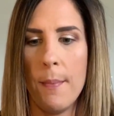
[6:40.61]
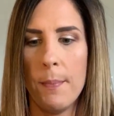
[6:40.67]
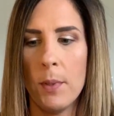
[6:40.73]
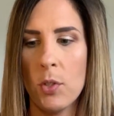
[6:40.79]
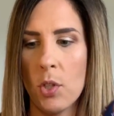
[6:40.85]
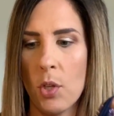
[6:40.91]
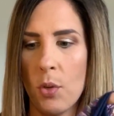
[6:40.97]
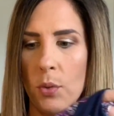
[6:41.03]

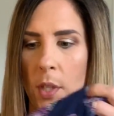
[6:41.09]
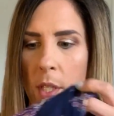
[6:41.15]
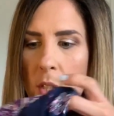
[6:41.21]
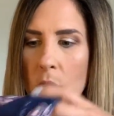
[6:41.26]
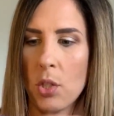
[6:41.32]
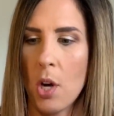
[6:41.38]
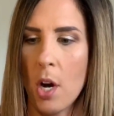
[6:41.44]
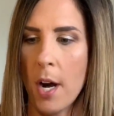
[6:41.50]
So
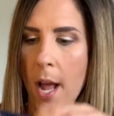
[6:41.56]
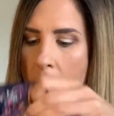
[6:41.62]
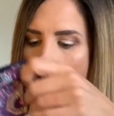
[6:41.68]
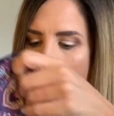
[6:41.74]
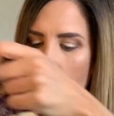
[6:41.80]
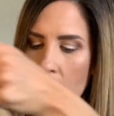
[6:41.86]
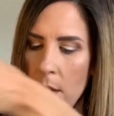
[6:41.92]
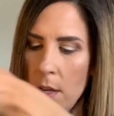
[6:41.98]
let's start
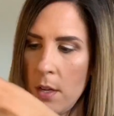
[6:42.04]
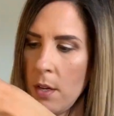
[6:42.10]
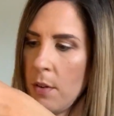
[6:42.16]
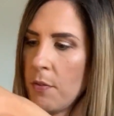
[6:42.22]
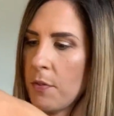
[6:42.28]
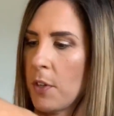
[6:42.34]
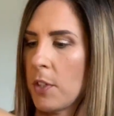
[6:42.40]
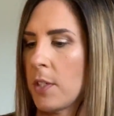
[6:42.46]
out.
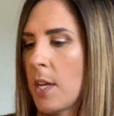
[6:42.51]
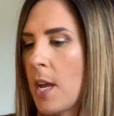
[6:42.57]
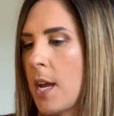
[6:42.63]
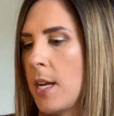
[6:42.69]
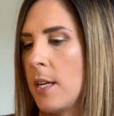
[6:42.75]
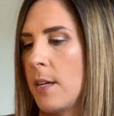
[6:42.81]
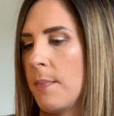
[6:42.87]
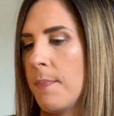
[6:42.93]
First
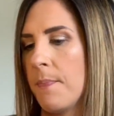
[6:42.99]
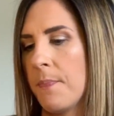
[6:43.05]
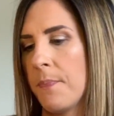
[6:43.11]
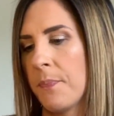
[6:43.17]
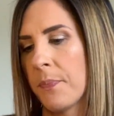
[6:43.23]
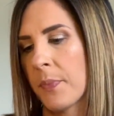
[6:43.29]
item